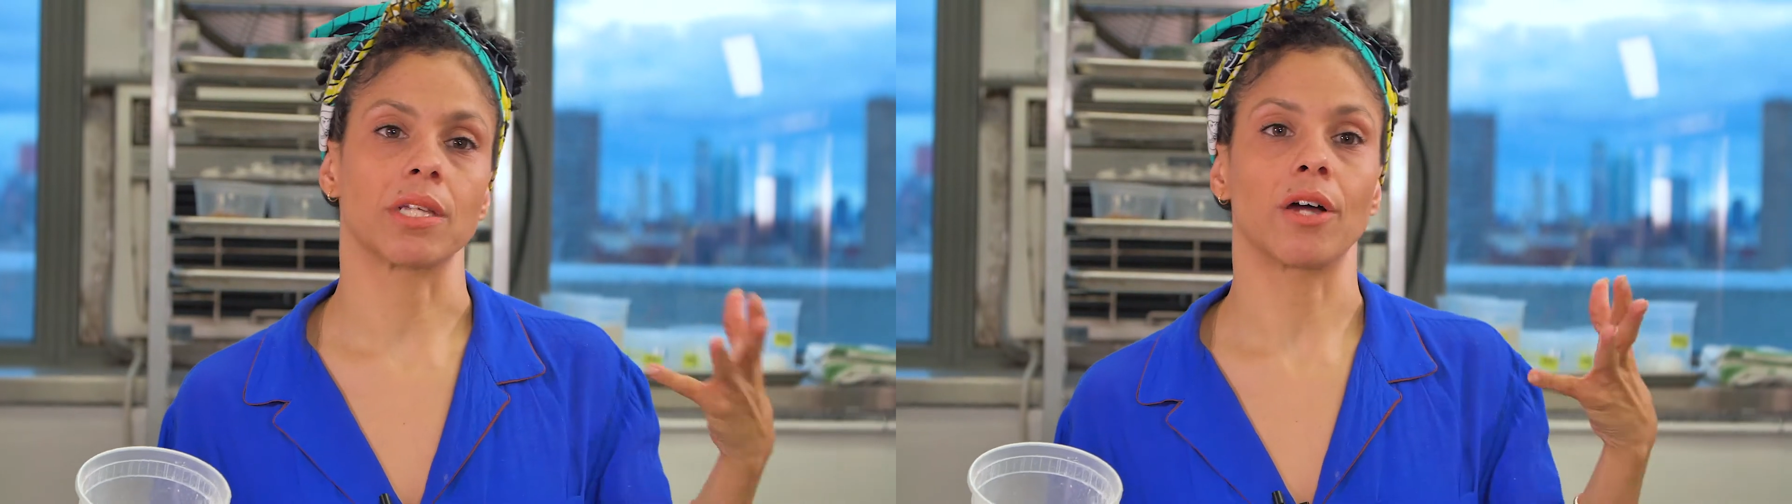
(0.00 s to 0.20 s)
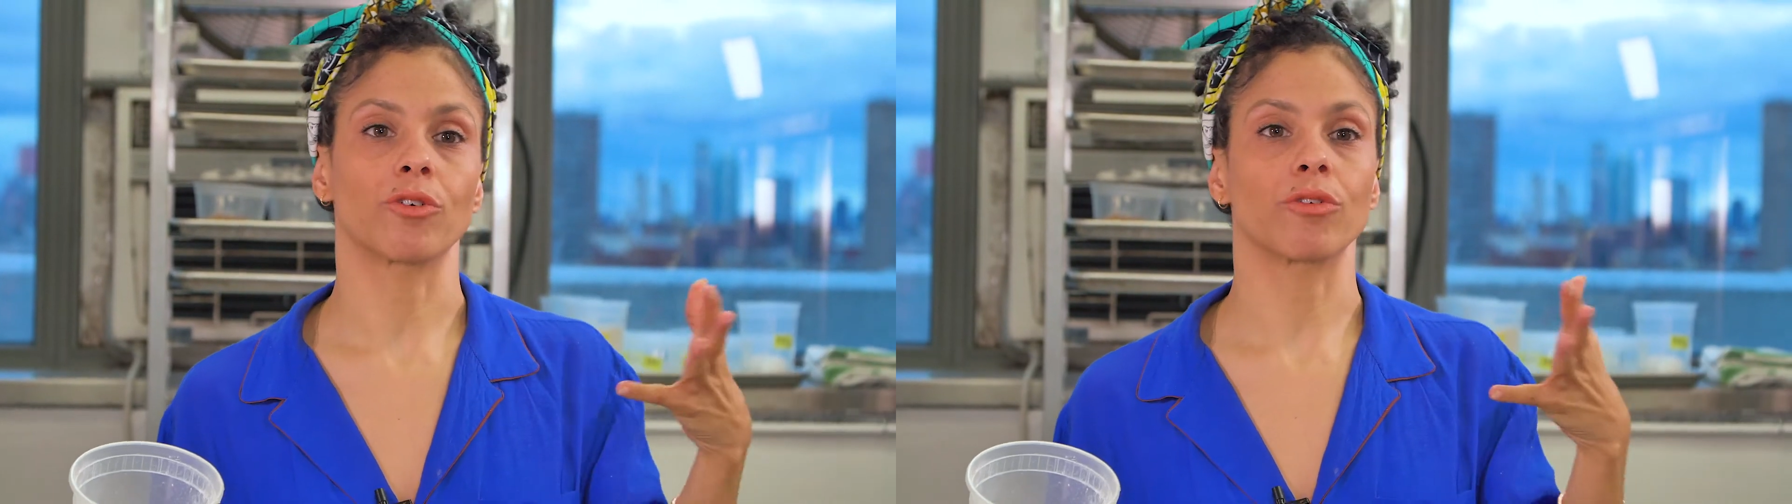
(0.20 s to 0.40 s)

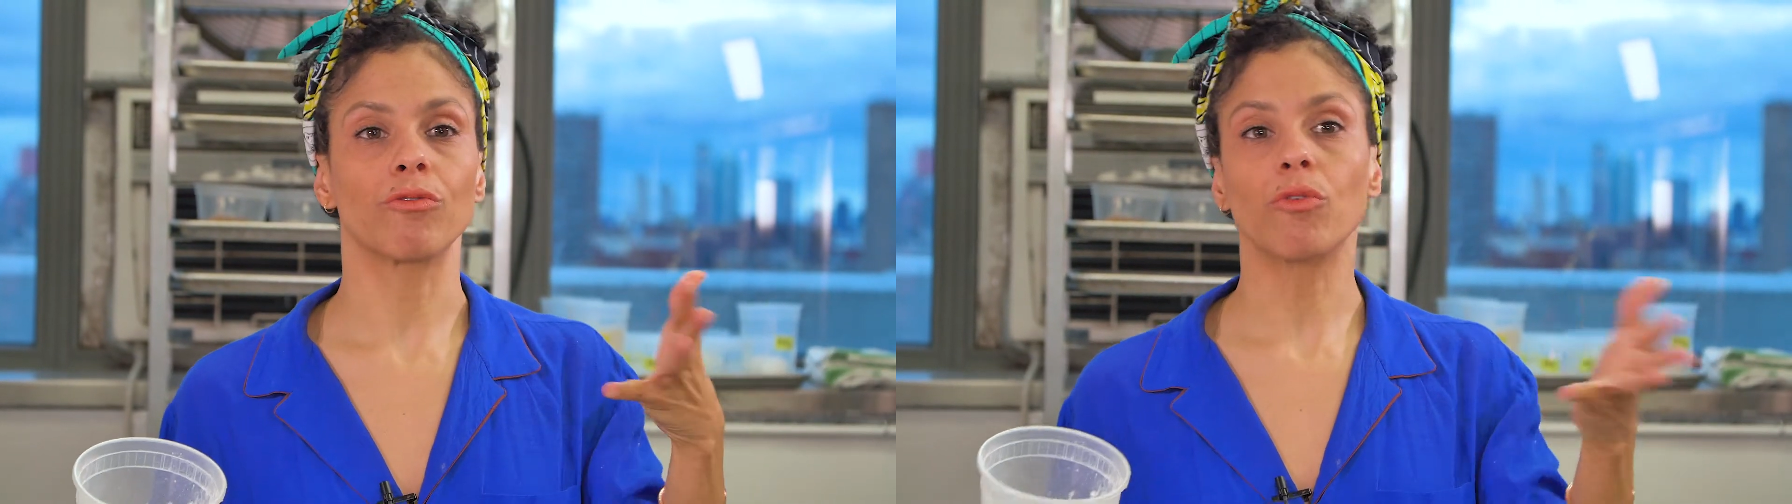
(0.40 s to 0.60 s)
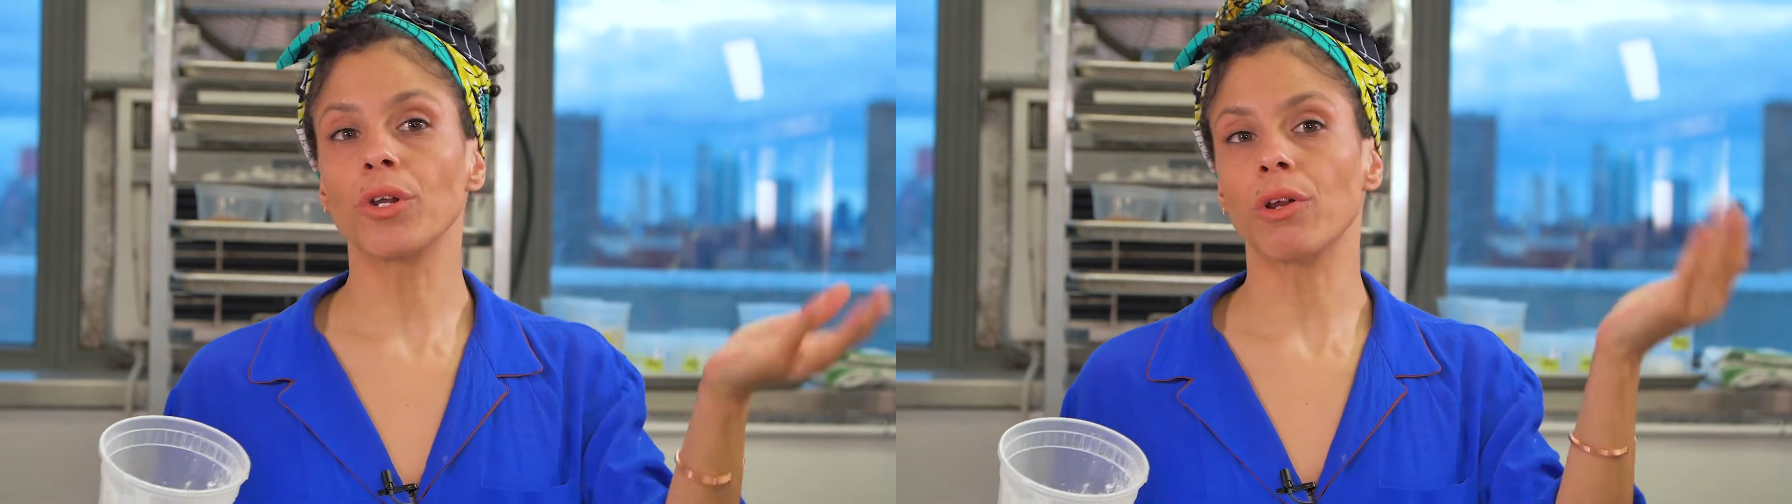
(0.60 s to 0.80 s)

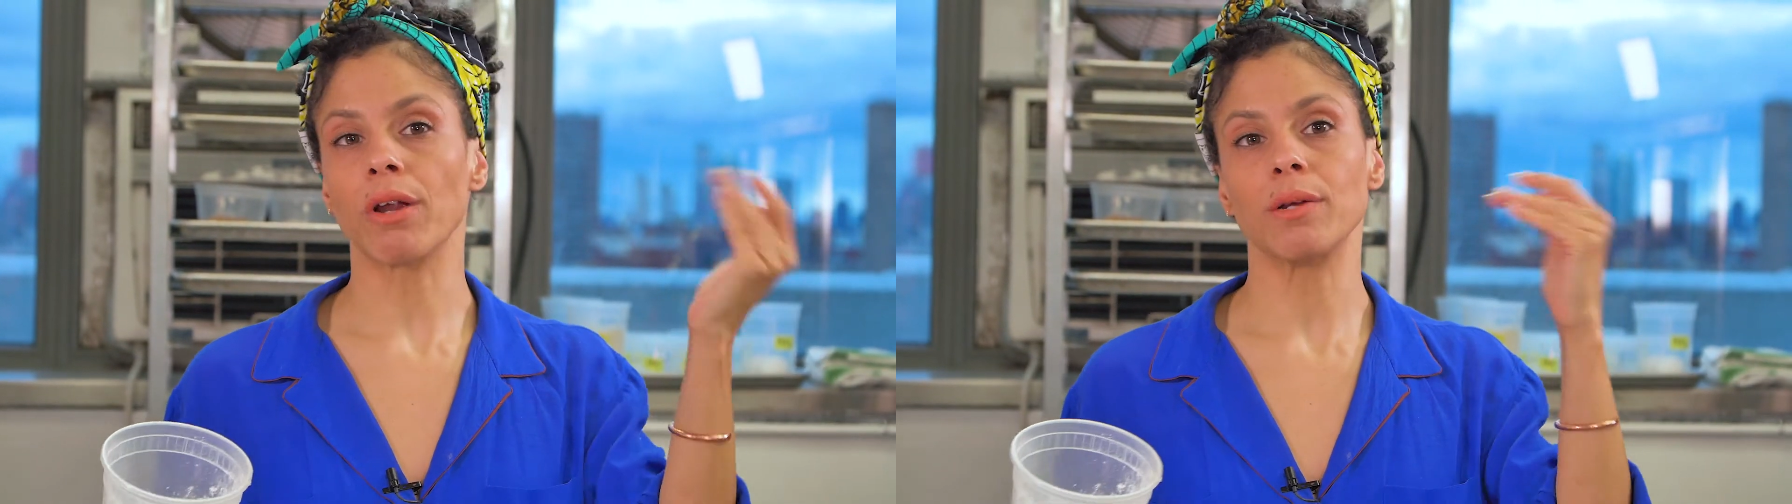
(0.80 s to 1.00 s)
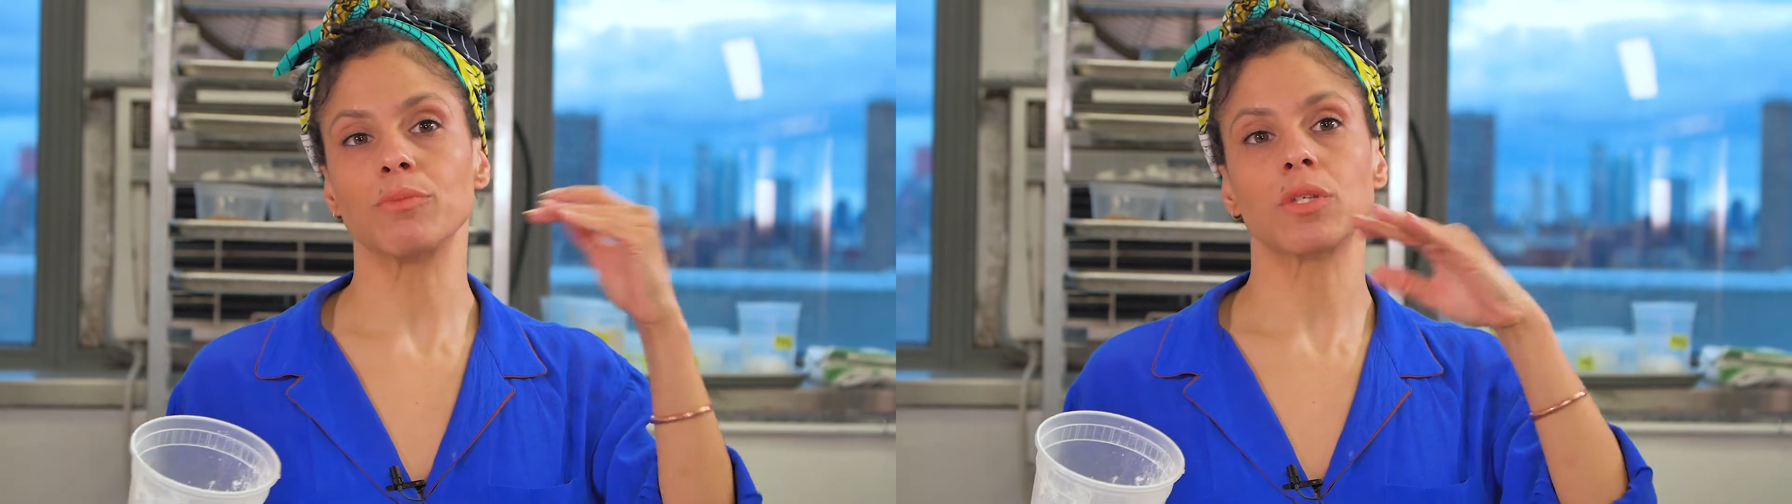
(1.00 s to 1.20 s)
140
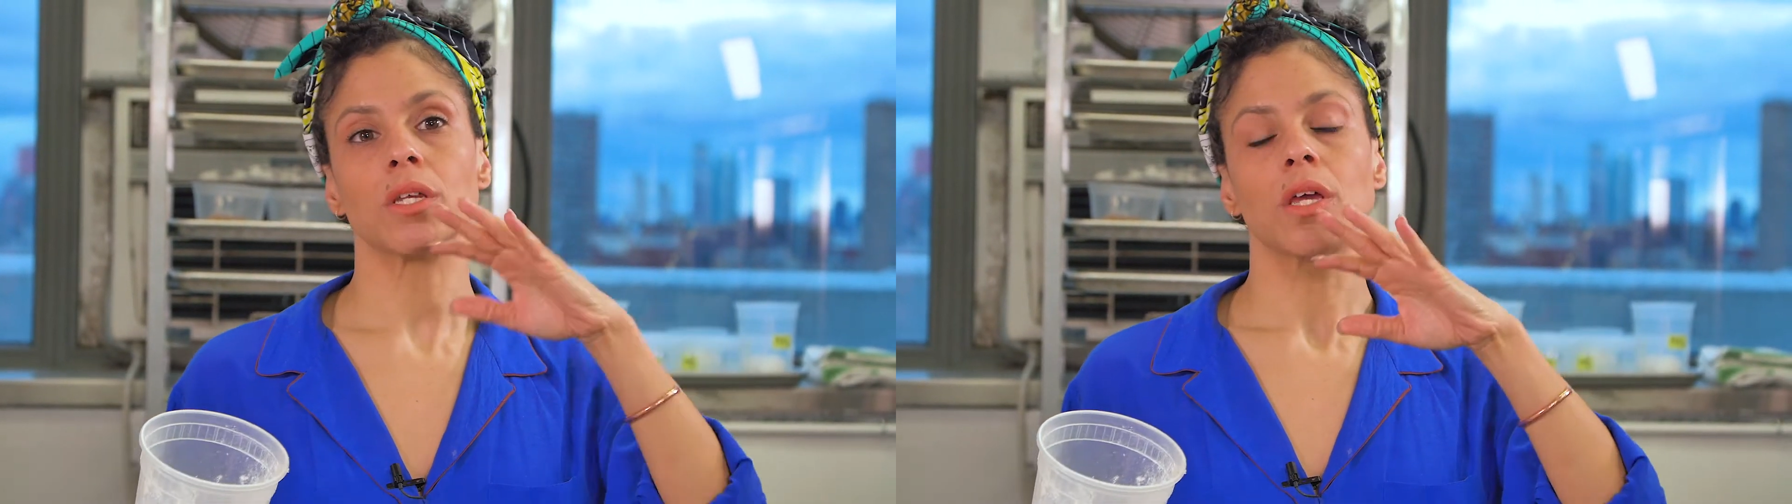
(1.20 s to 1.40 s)
grams.